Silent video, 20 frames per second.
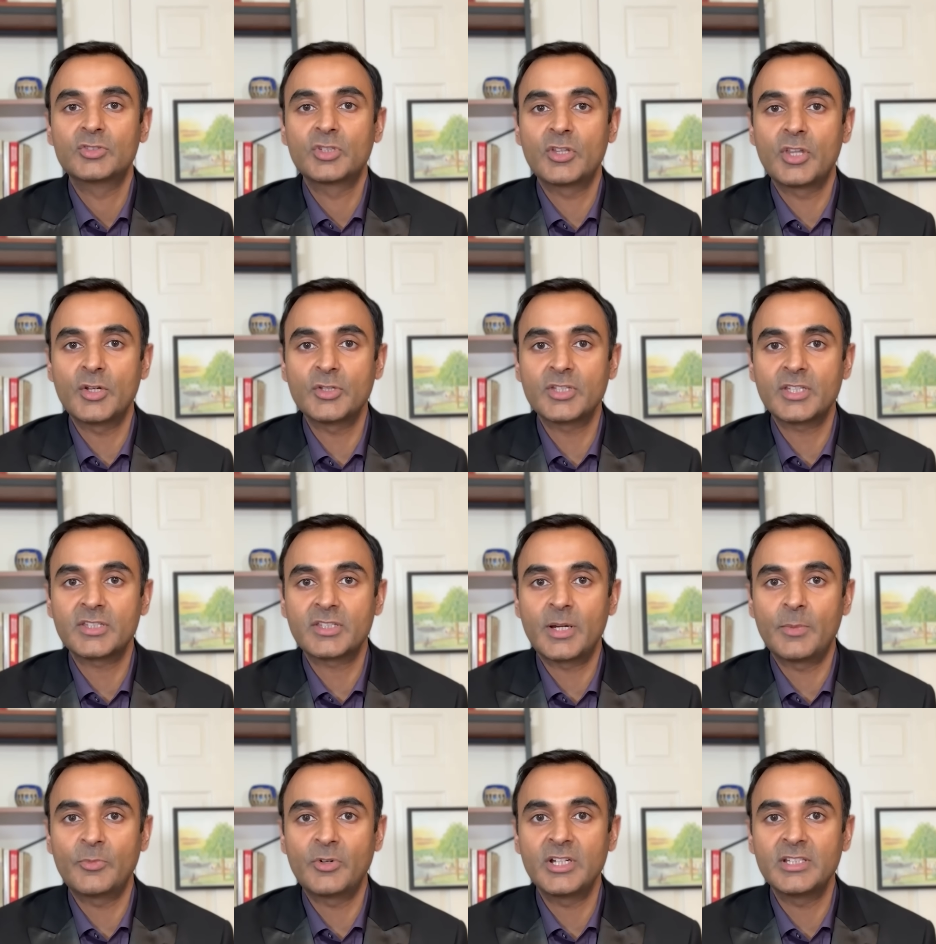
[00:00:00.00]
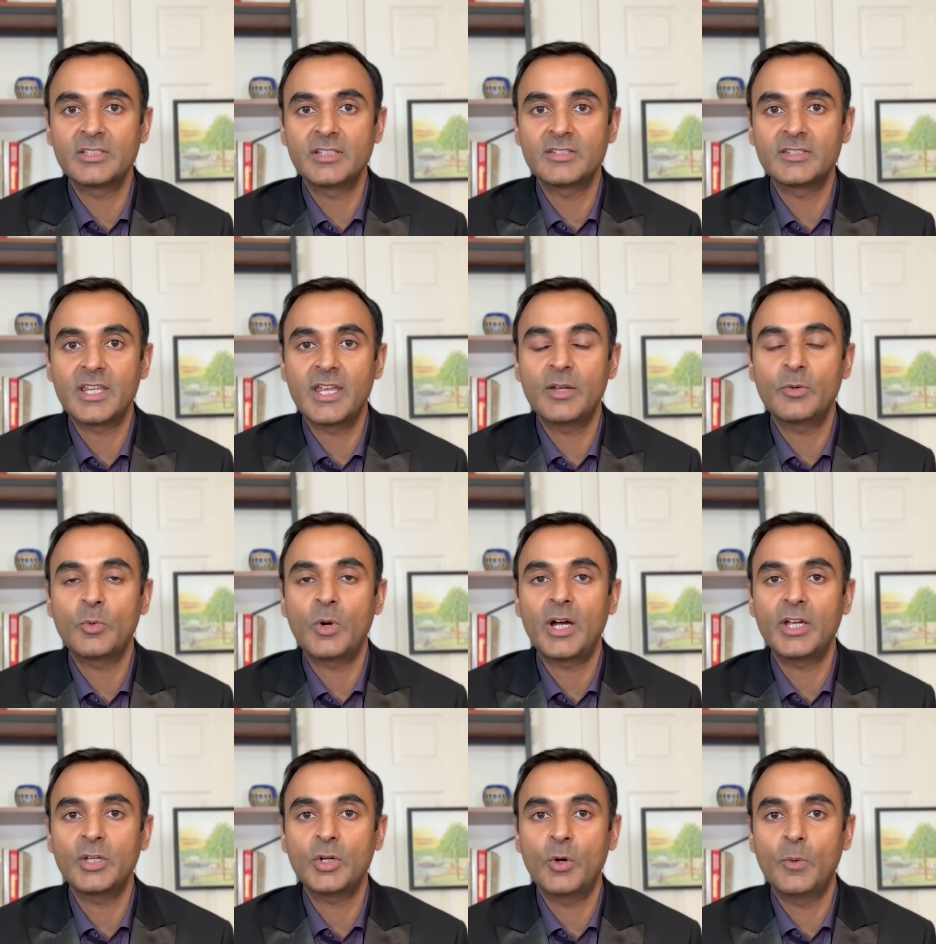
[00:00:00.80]
So those are some reasons then
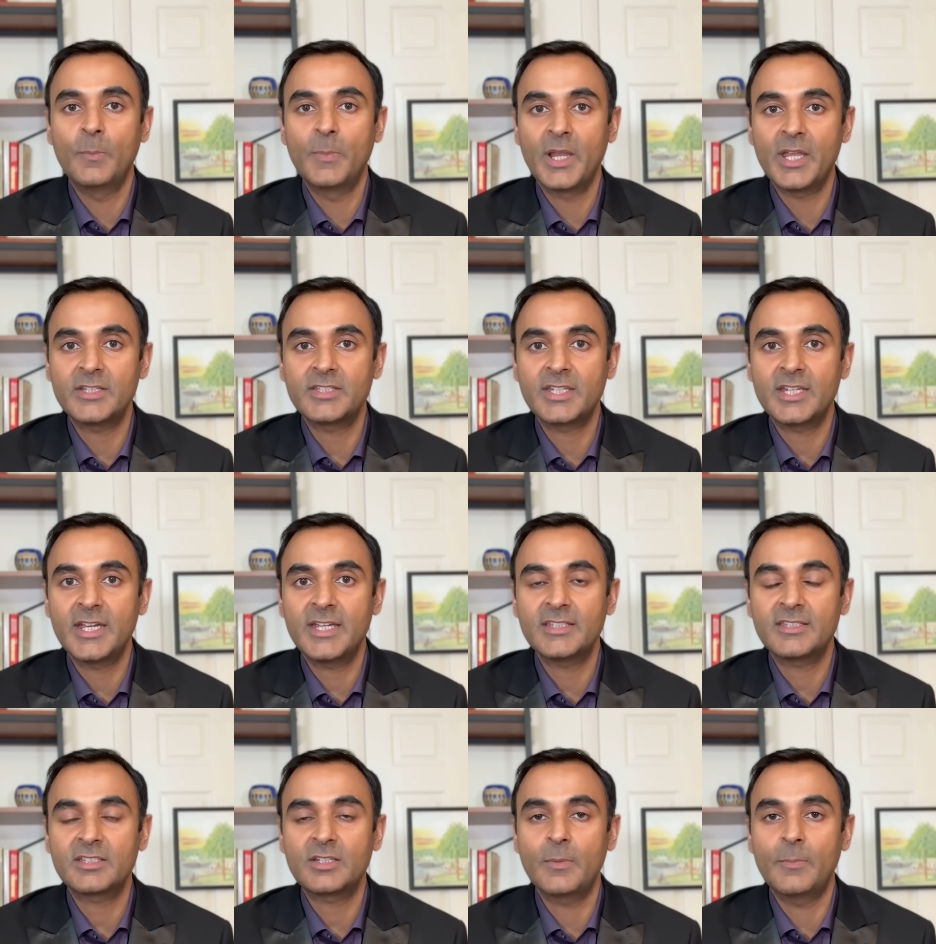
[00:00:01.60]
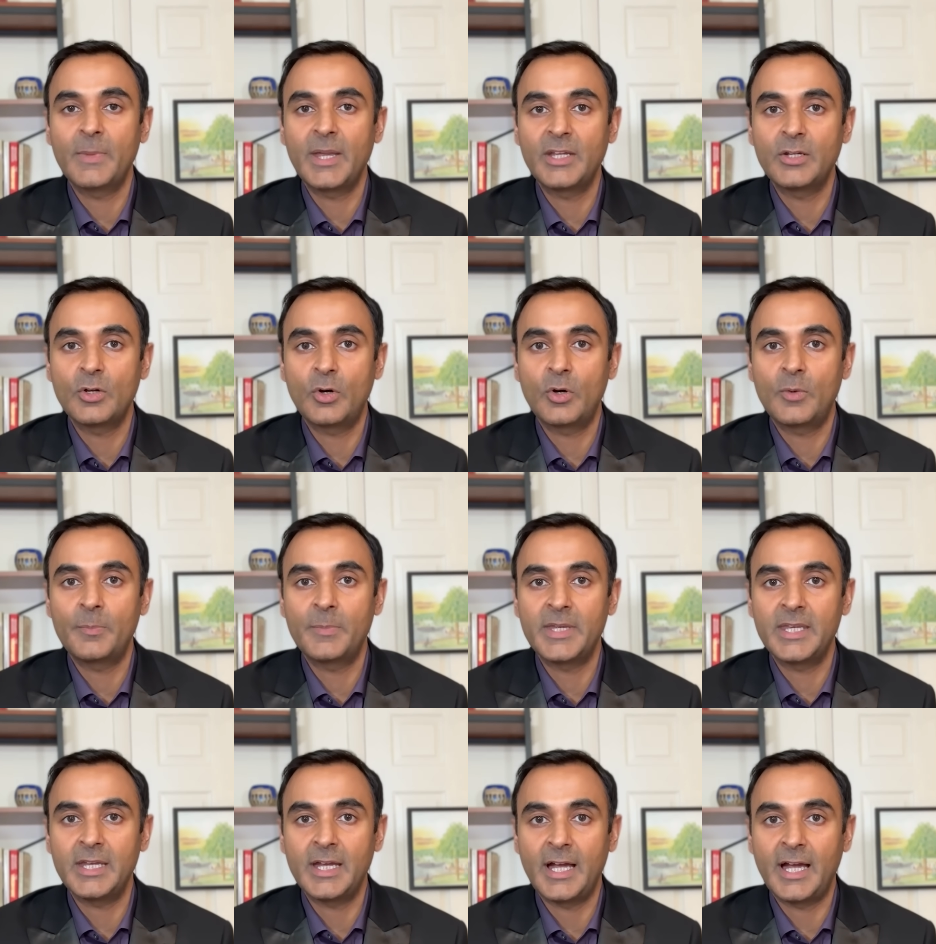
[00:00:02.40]
why your blood test may not
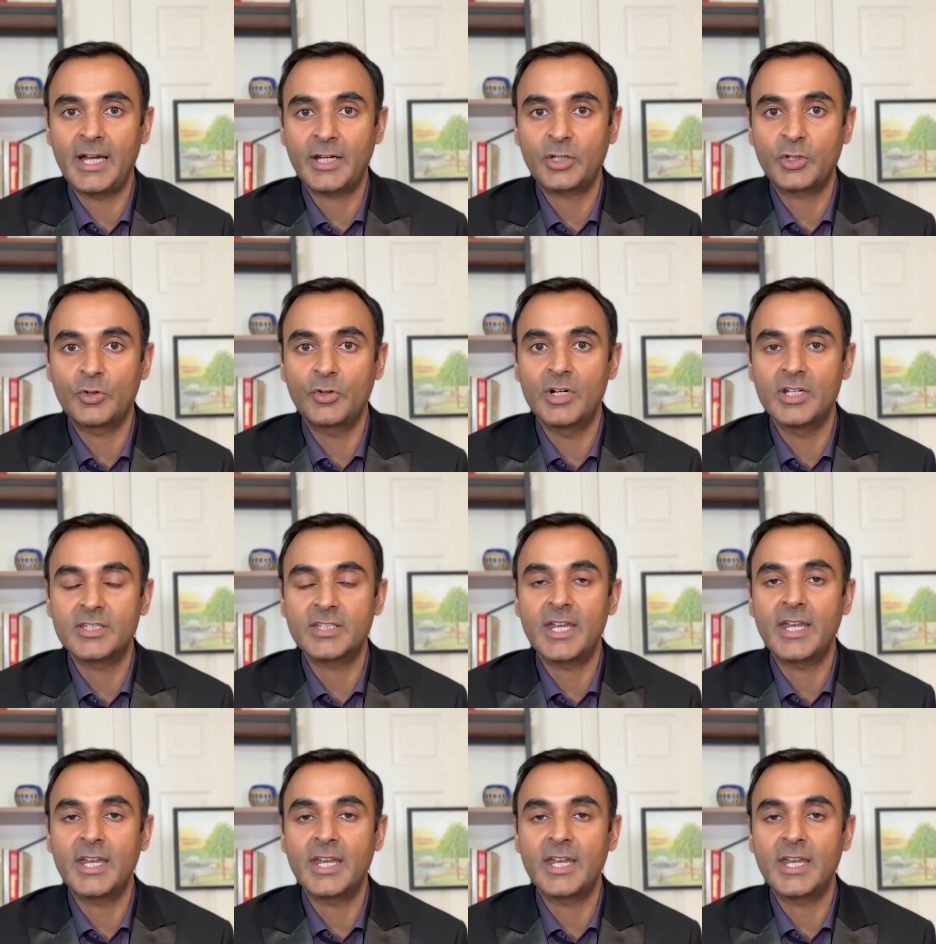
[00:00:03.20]
be accurate.